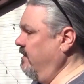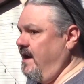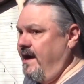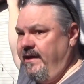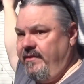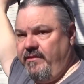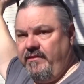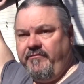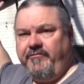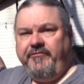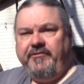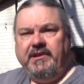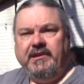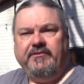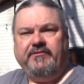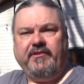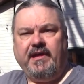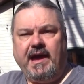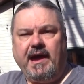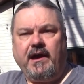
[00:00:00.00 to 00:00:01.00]
line that
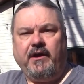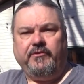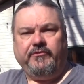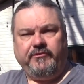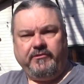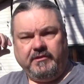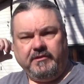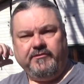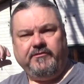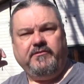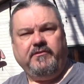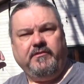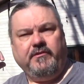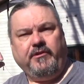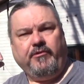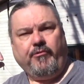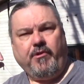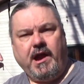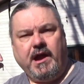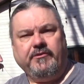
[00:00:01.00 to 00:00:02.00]
feeds the house. You can see
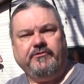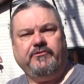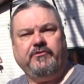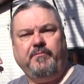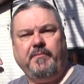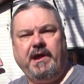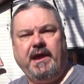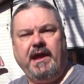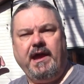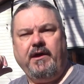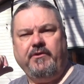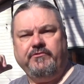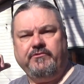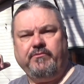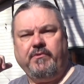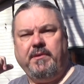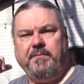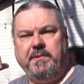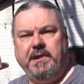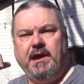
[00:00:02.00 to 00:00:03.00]
the garage to my
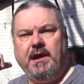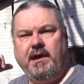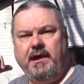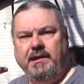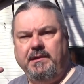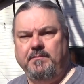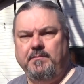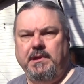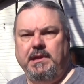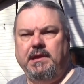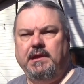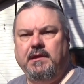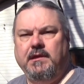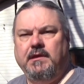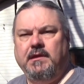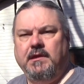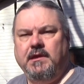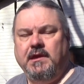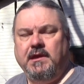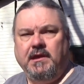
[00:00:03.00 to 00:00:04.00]
house right behind me.
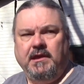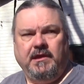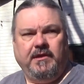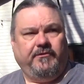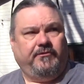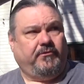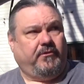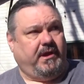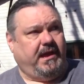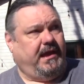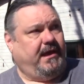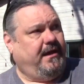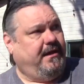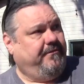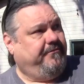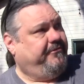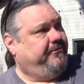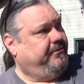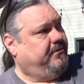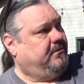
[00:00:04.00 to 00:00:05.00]
So I
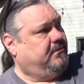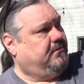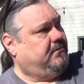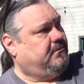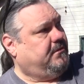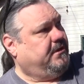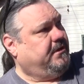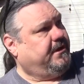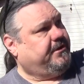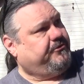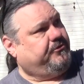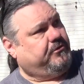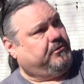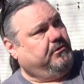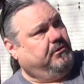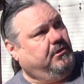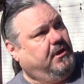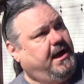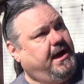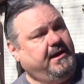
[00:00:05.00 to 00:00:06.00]
have
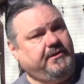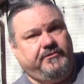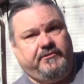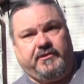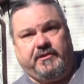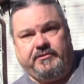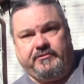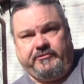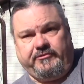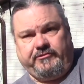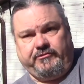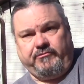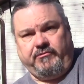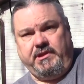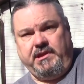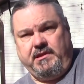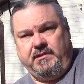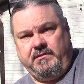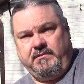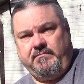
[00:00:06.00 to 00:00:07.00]
electrical lines on the
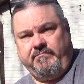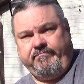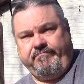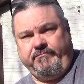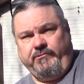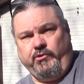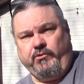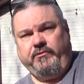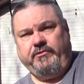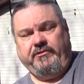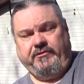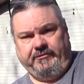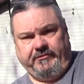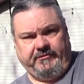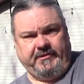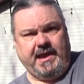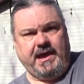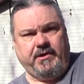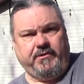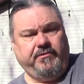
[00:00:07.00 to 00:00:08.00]
street, north to
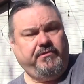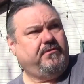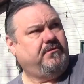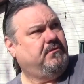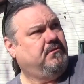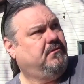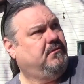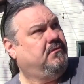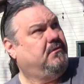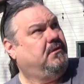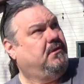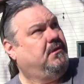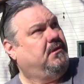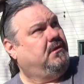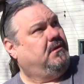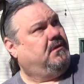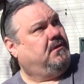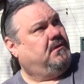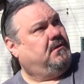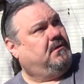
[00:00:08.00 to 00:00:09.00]
south,
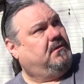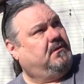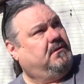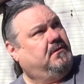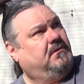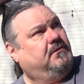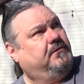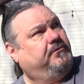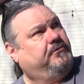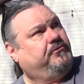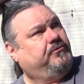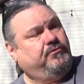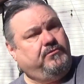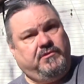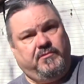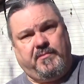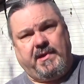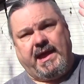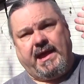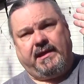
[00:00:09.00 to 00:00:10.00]

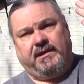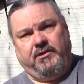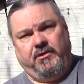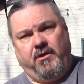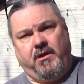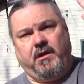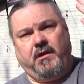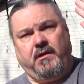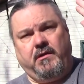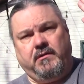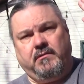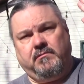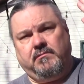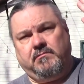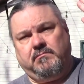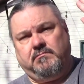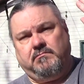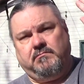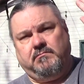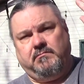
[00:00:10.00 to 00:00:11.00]
through the backyard,
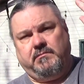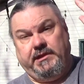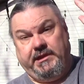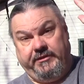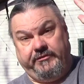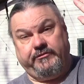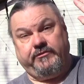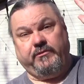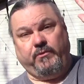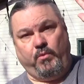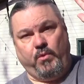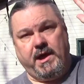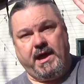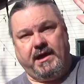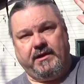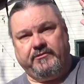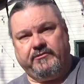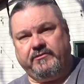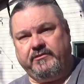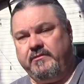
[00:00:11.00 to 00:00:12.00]
east to
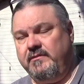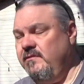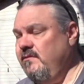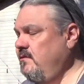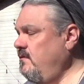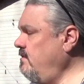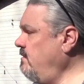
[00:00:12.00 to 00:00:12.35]
west.